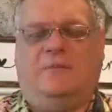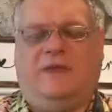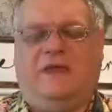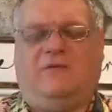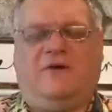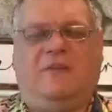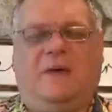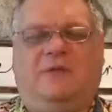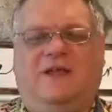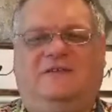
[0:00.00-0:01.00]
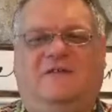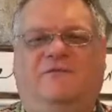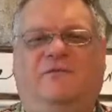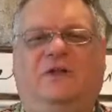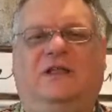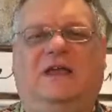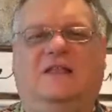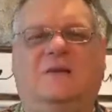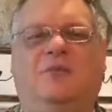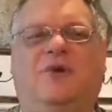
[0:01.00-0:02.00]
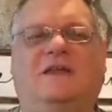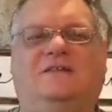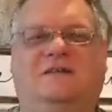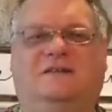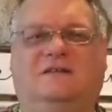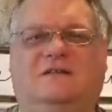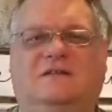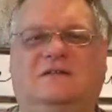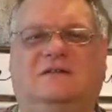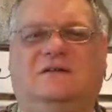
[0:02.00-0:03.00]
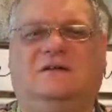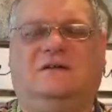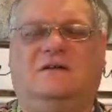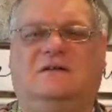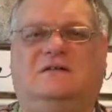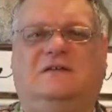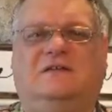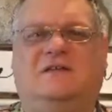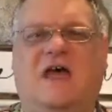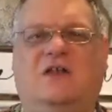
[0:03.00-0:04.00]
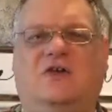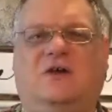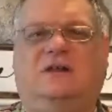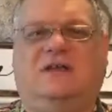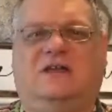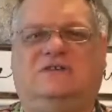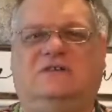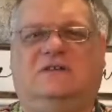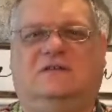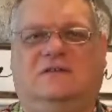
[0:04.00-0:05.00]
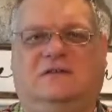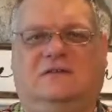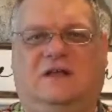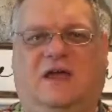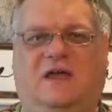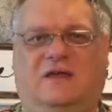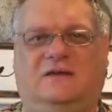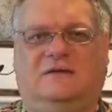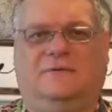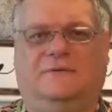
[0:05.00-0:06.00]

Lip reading: And being from that place of fully in the presence to set your intentions this day.